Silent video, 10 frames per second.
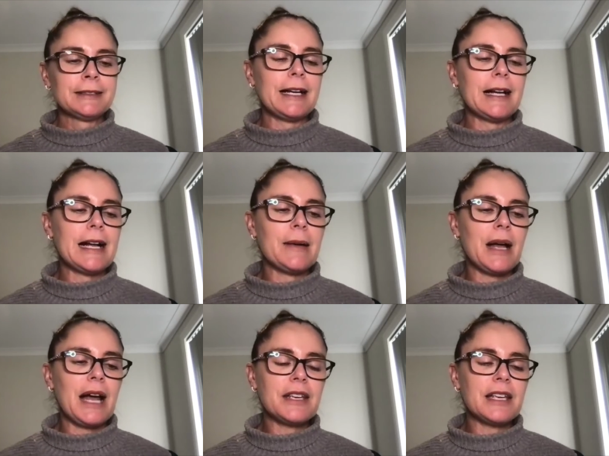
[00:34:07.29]

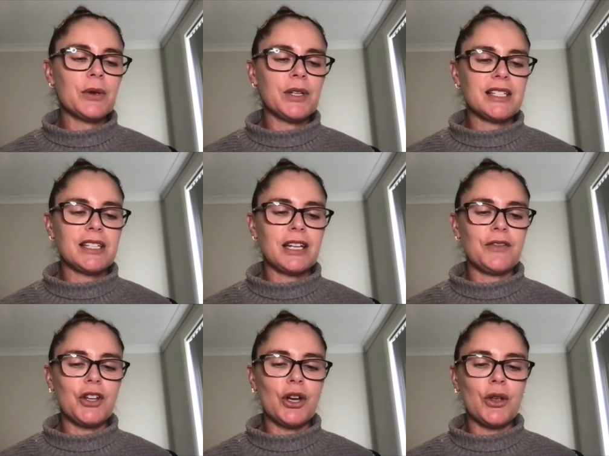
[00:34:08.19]
Other geldings that
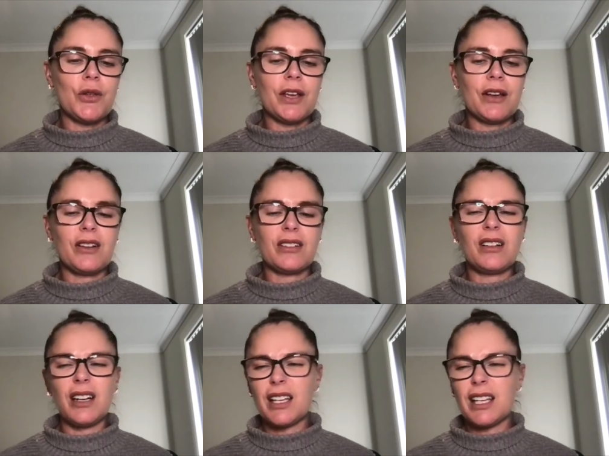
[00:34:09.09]
I've known that got
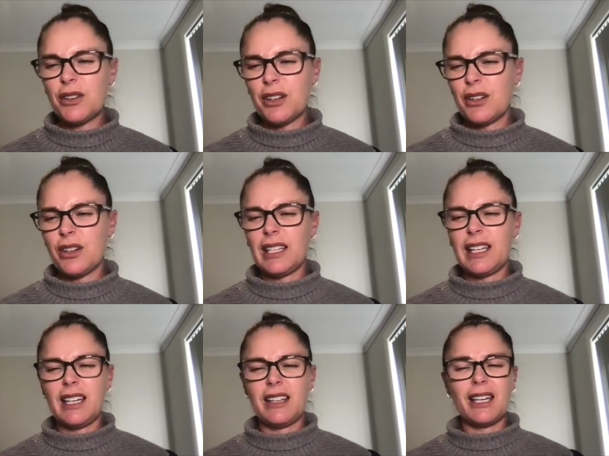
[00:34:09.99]
kind of gelded
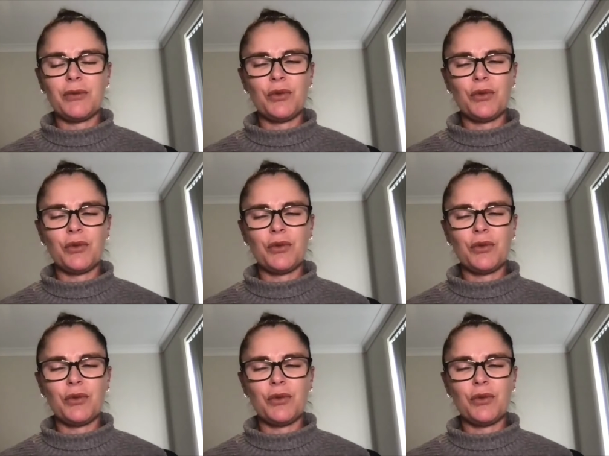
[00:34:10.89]
early and that